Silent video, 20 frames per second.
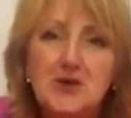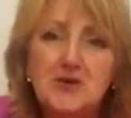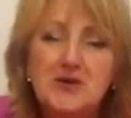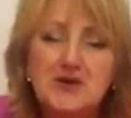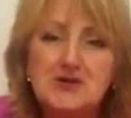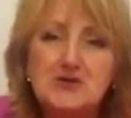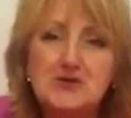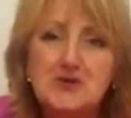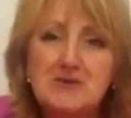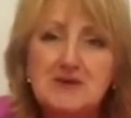Do
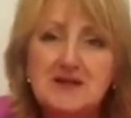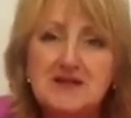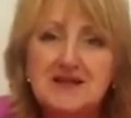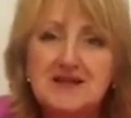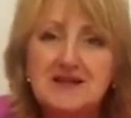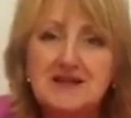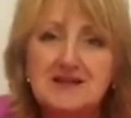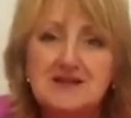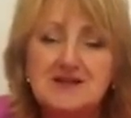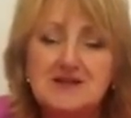you know which
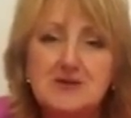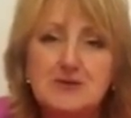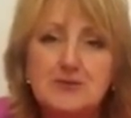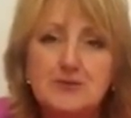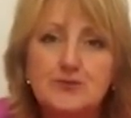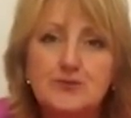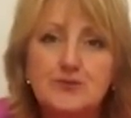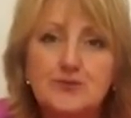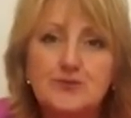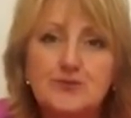room it
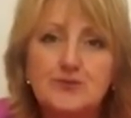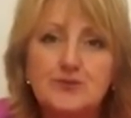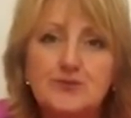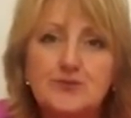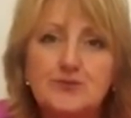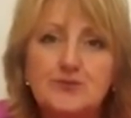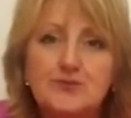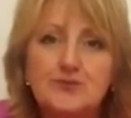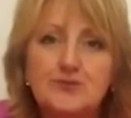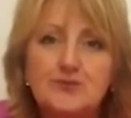is?
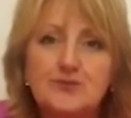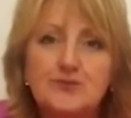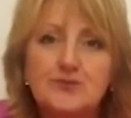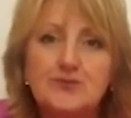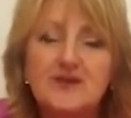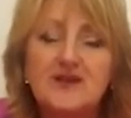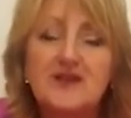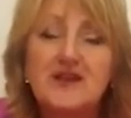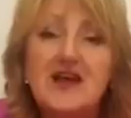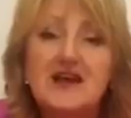
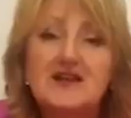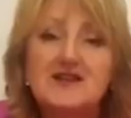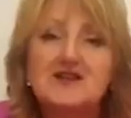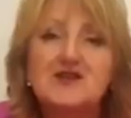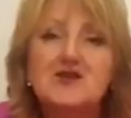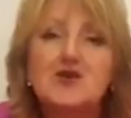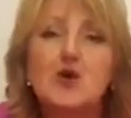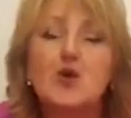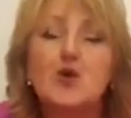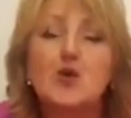
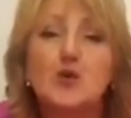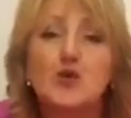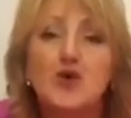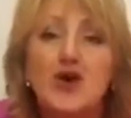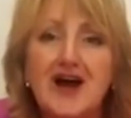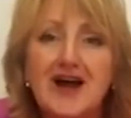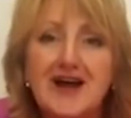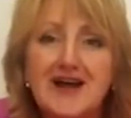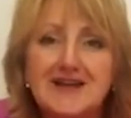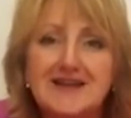Yes,
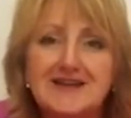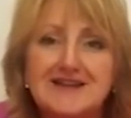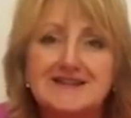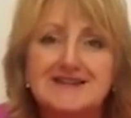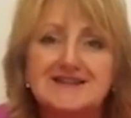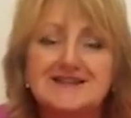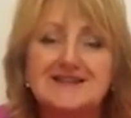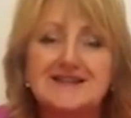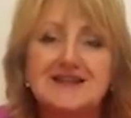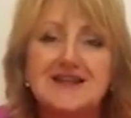you're
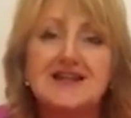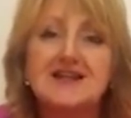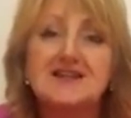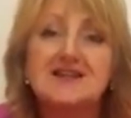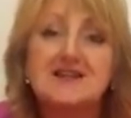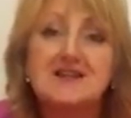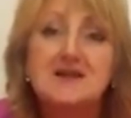right.